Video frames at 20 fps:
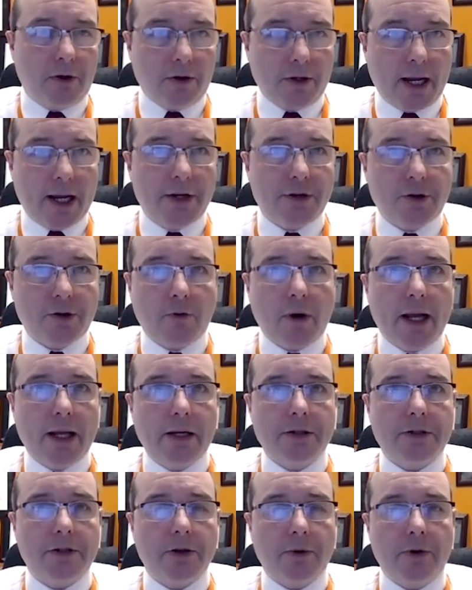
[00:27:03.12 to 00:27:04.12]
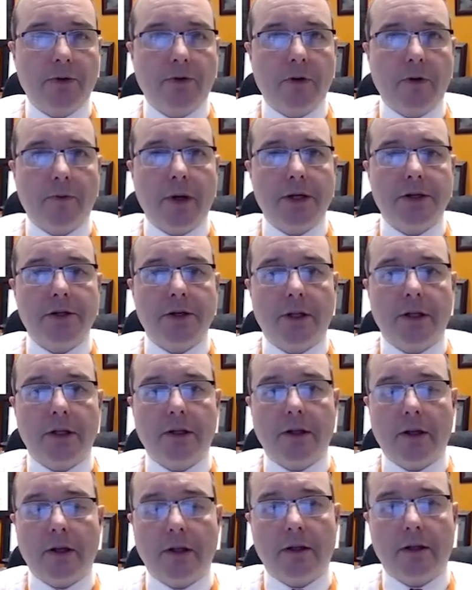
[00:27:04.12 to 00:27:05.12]
called enteritis, so
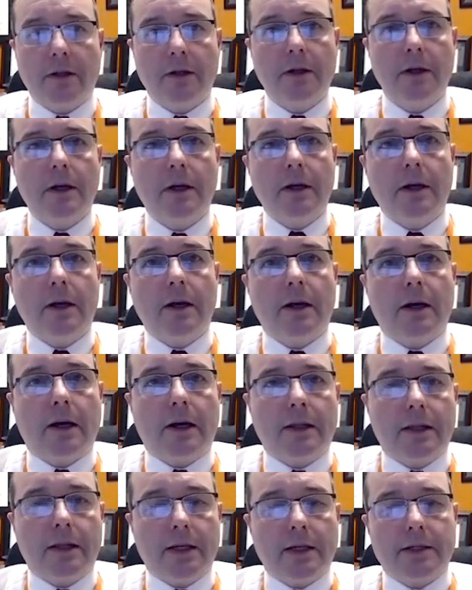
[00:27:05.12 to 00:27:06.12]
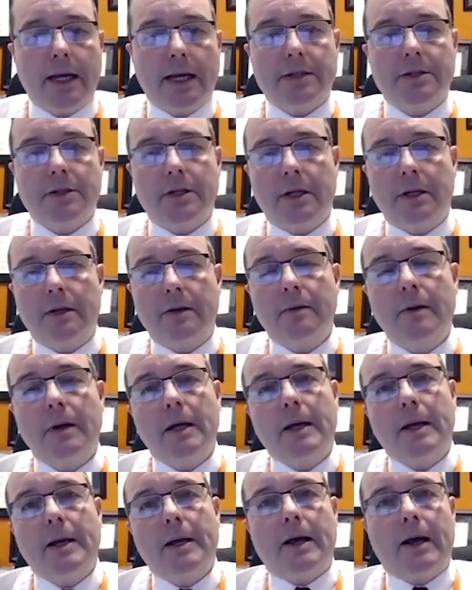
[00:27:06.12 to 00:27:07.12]
inflammation in the intestine
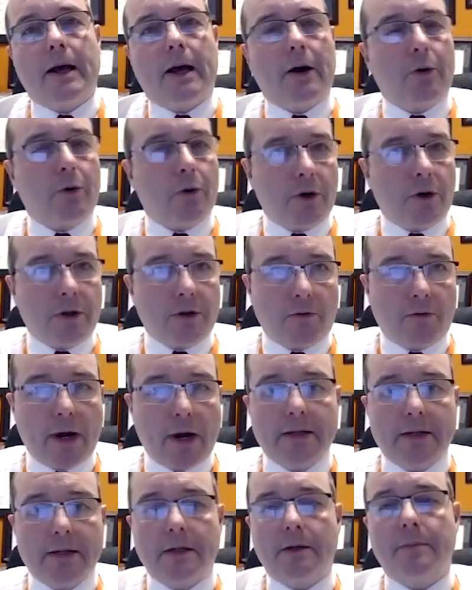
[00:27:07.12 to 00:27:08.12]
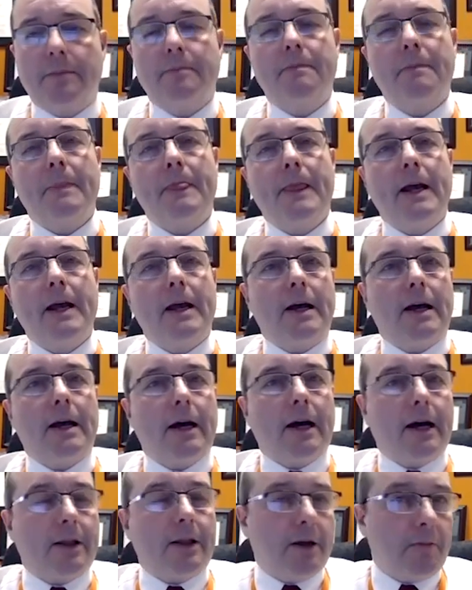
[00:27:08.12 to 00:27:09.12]
or in the rectum.
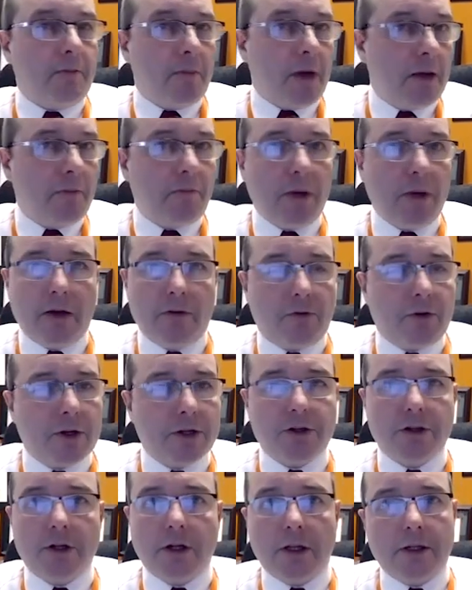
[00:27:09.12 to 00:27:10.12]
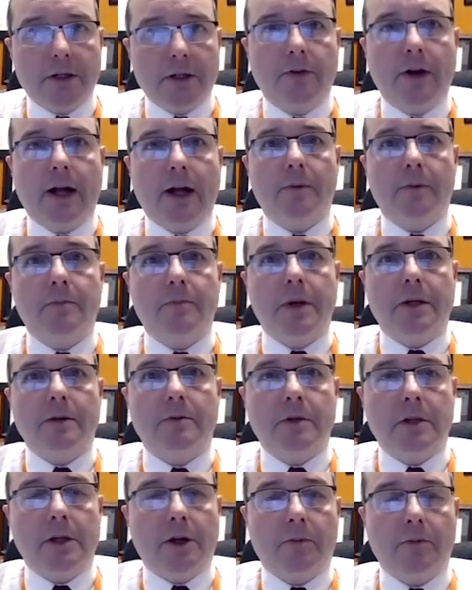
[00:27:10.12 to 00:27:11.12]
There may be fistula
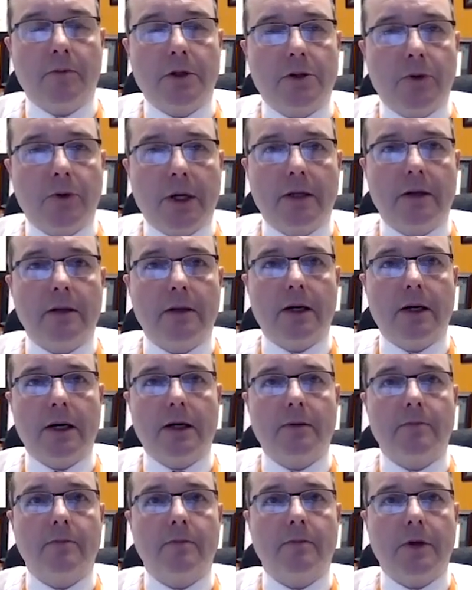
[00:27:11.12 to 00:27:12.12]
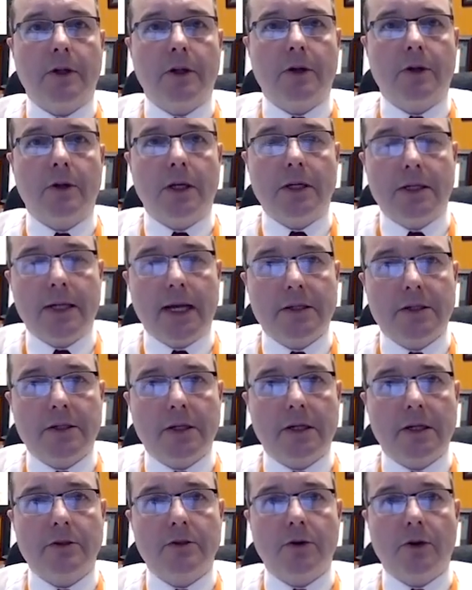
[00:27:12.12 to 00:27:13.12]
development, between, the
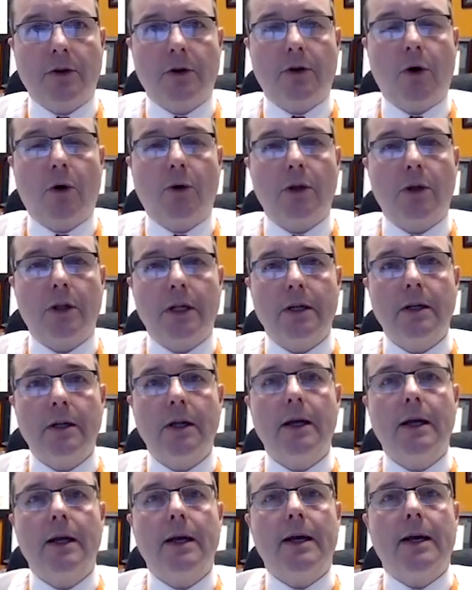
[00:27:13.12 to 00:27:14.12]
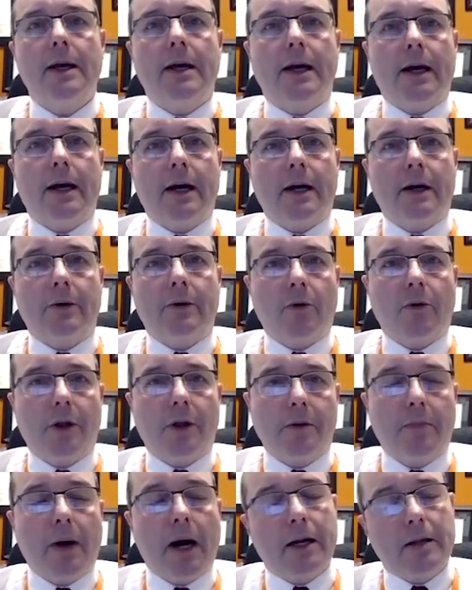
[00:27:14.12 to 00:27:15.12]
intestines or the colon or
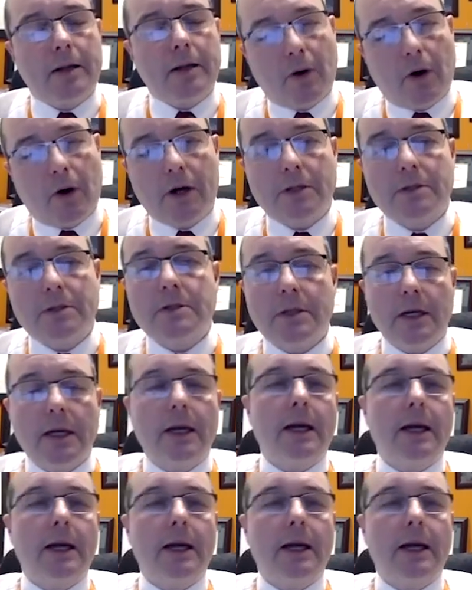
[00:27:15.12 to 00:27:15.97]
other body parts.